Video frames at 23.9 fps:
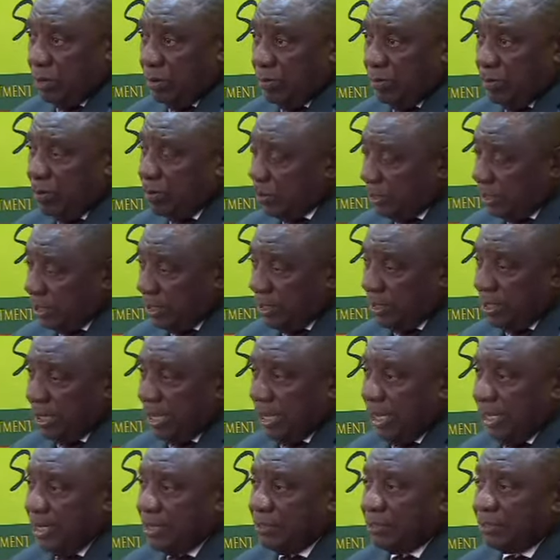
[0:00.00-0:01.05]
putting
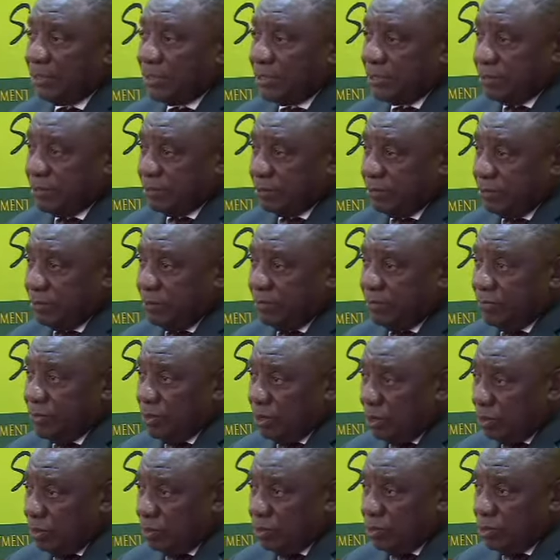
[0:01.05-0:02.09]
the interests of
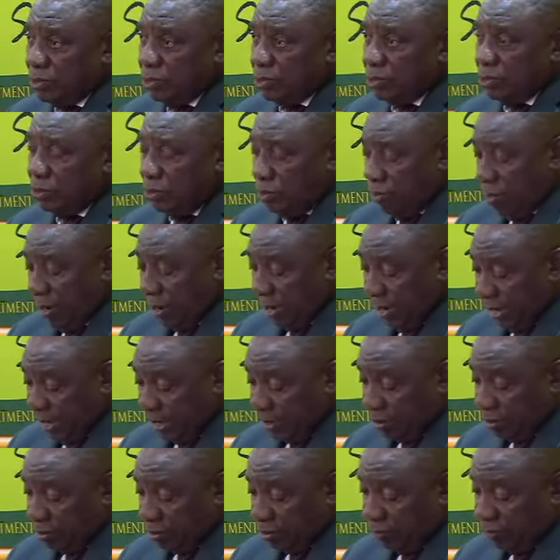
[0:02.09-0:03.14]
those who are
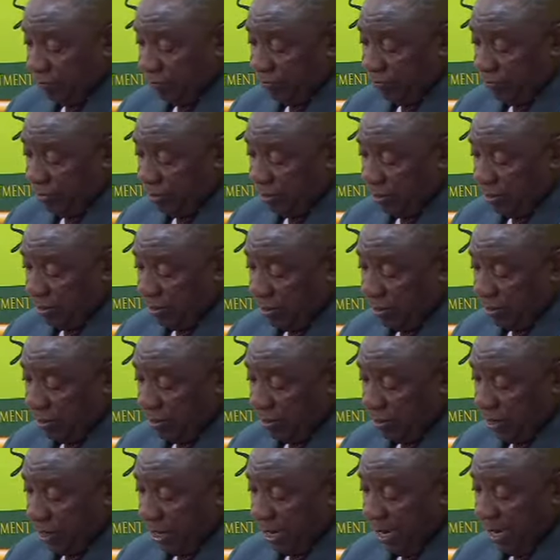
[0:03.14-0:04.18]
less off
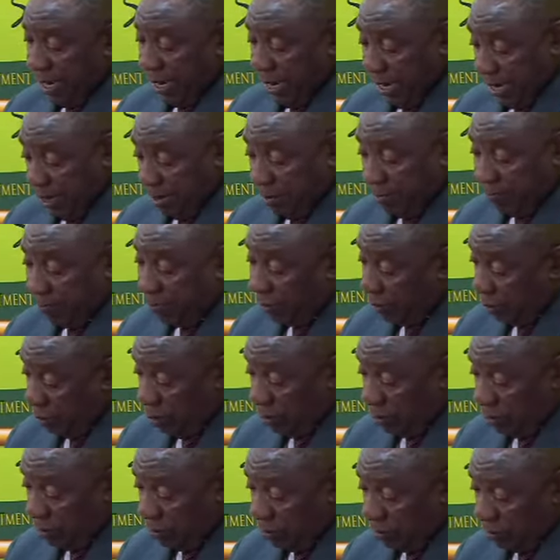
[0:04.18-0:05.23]
ahead of your
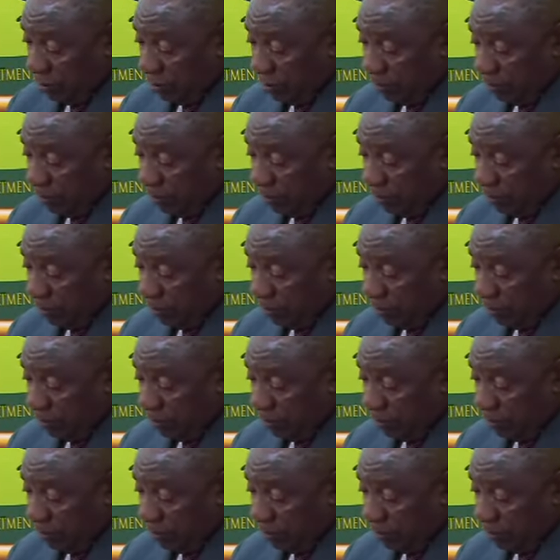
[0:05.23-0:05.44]
own.